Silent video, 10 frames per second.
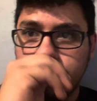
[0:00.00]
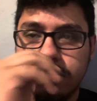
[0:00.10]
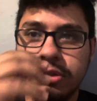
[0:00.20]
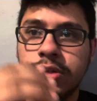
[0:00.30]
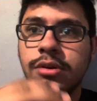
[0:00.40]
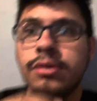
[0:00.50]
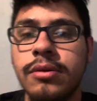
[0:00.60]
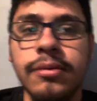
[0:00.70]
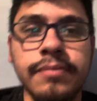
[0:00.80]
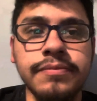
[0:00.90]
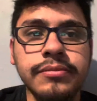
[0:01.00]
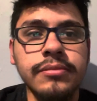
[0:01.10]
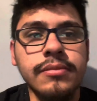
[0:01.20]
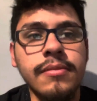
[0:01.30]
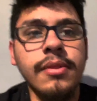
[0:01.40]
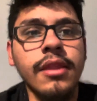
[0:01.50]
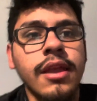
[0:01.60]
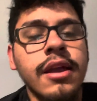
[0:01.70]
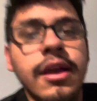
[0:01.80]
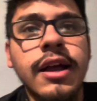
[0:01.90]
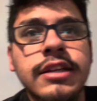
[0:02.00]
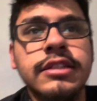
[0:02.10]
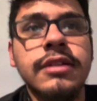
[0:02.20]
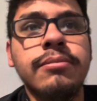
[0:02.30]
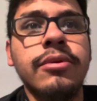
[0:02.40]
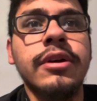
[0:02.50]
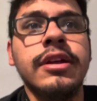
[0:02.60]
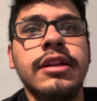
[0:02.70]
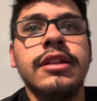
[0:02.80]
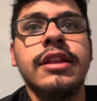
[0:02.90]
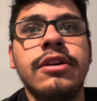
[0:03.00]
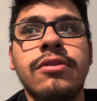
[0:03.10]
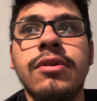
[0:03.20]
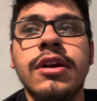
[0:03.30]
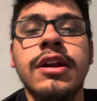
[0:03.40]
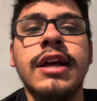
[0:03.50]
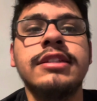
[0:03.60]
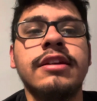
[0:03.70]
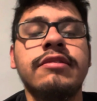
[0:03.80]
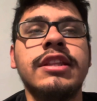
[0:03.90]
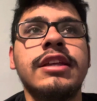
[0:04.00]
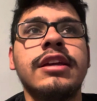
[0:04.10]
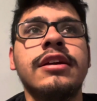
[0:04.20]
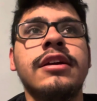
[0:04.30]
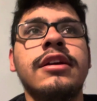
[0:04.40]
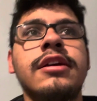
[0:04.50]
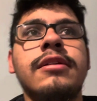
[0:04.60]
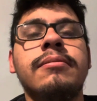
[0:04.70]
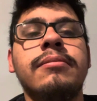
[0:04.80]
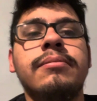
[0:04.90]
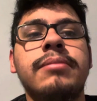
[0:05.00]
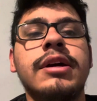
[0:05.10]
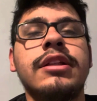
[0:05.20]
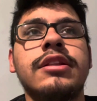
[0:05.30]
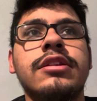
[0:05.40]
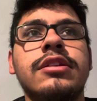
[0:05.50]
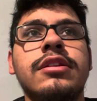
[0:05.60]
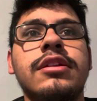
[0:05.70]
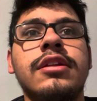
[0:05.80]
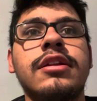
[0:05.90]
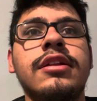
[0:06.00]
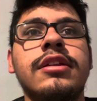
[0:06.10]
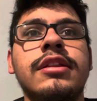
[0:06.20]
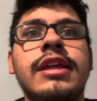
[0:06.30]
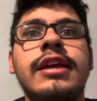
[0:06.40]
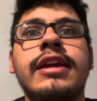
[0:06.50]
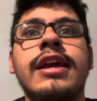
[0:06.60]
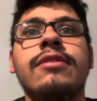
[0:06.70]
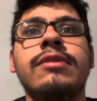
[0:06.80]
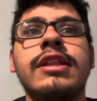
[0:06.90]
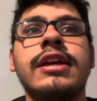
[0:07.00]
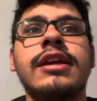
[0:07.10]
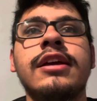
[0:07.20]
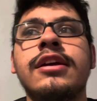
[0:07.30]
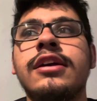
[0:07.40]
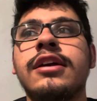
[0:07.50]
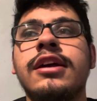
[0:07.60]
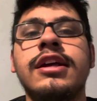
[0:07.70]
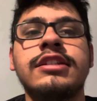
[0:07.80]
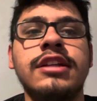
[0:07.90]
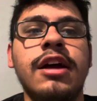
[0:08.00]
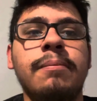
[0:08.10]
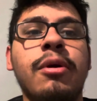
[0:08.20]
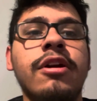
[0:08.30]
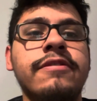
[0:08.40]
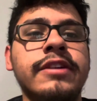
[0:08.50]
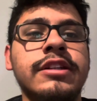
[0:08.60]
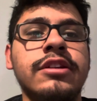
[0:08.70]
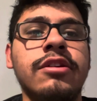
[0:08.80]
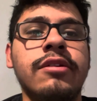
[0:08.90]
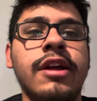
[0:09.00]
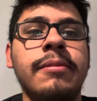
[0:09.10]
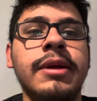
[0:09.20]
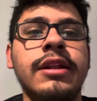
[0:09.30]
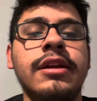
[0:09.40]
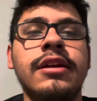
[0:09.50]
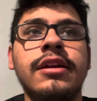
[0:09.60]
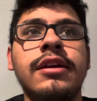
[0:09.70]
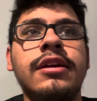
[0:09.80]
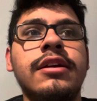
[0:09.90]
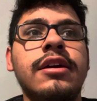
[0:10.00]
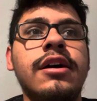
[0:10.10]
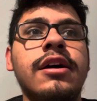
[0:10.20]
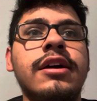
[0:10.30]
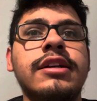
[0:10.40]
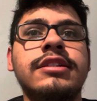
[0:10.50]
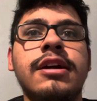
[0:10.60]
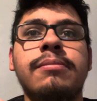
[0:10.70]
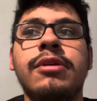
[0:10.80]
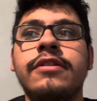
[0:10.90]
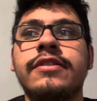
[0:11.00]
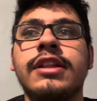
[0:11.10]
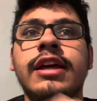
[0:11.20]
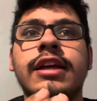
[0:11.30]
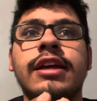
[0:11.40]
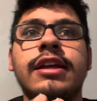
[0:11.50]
So at some point they organize everything, but they can't really, it's not perfect, you know what I mean? It's not perfect. Like